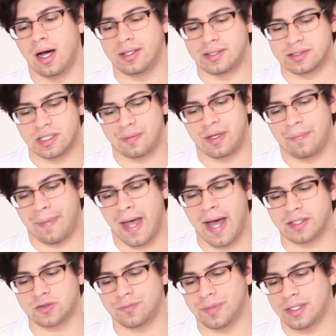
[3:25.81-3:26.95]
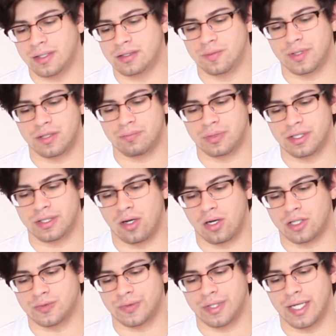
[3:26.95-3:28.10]
This is going to be a pass for me, to be completely
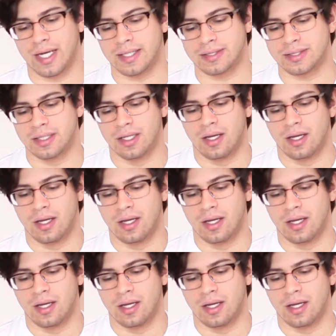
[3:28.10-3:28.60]
honest with you guys.